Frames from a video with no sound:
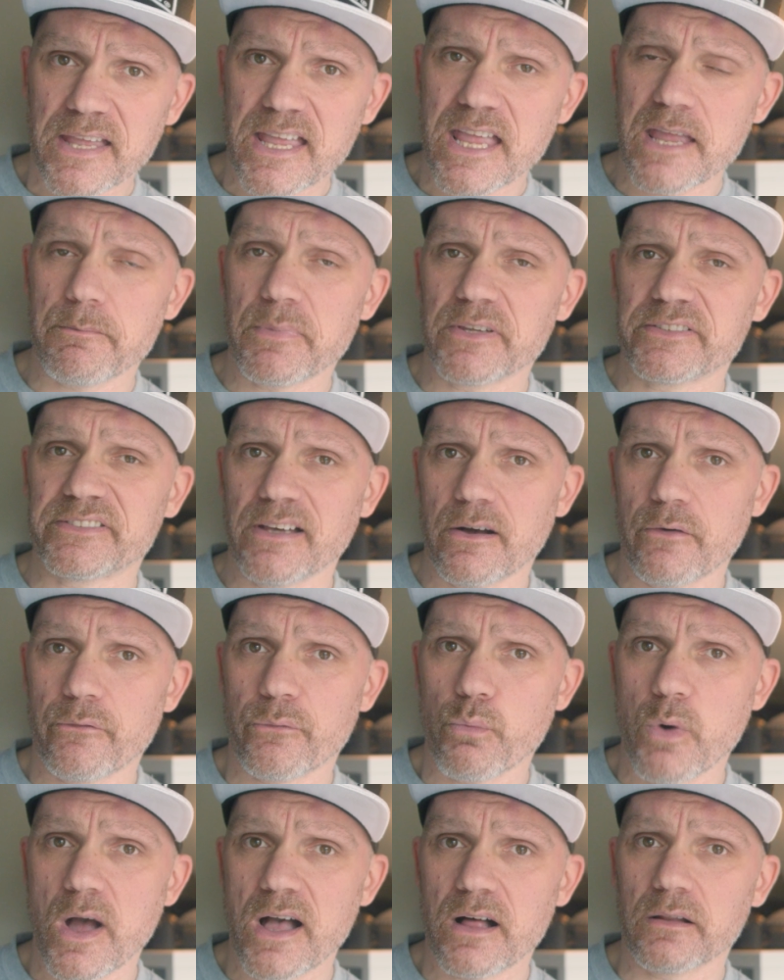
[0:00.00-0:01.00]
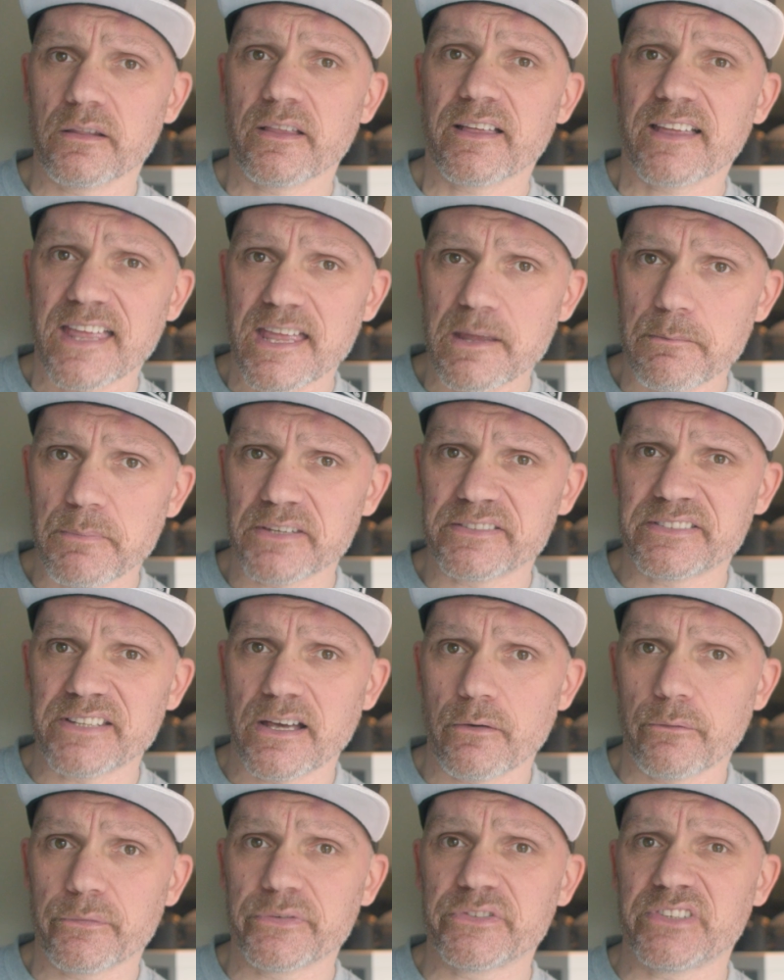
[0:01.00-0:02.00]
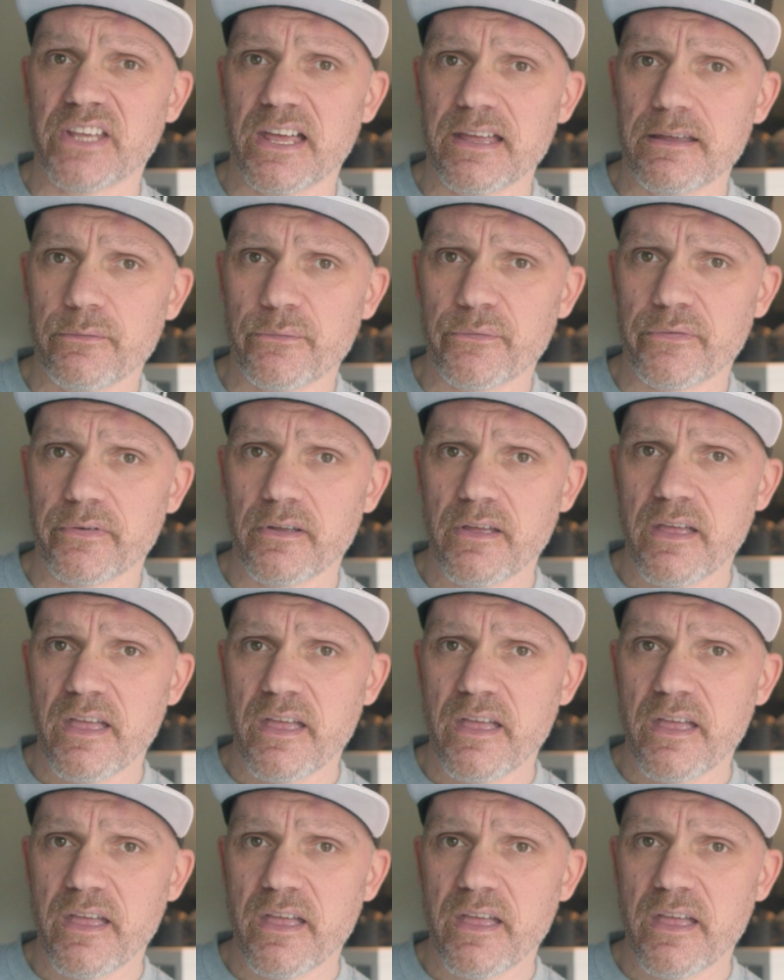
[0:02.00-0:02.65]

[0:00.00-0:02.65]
keep yourself well, keep yourself safe,